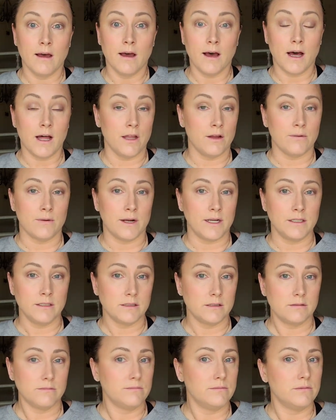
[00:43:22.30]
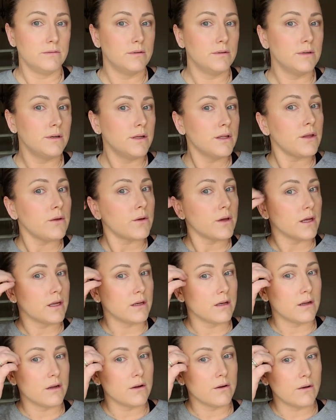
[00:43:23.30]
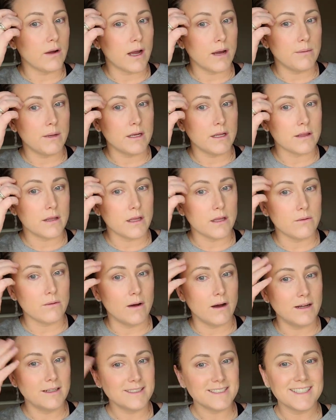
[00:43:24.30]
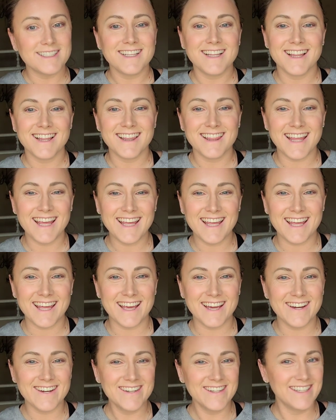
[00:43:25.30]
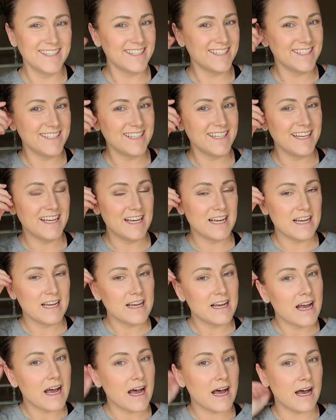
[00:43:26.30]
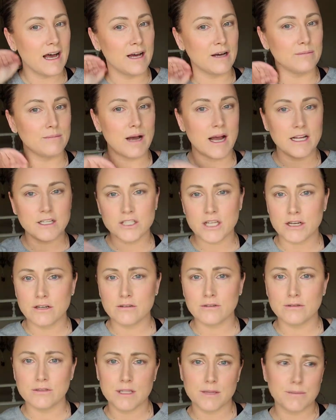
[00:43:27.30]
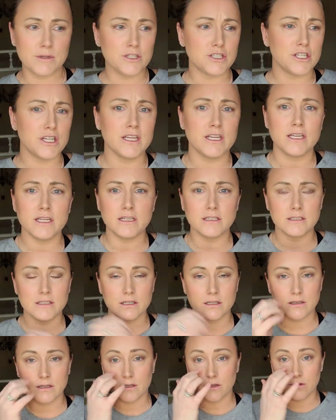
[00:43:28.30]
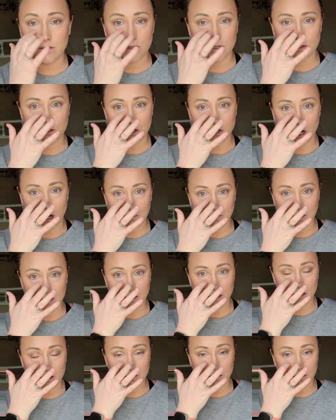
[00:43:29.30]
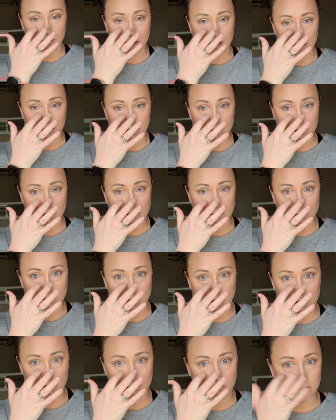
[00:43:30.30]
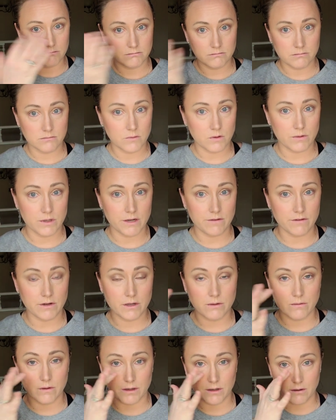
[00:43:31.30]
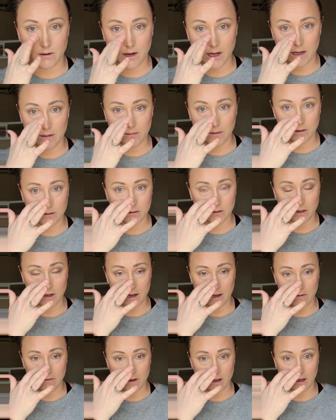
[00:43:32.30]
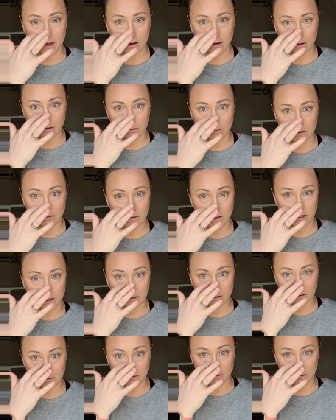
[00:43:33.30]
Otherwise, you can grab anything you want. Thank you. Eyeshadows, lip and cheeks, you can shop the link in my bio as well, whatever you want to grab. Sorry, I have a hair on my face.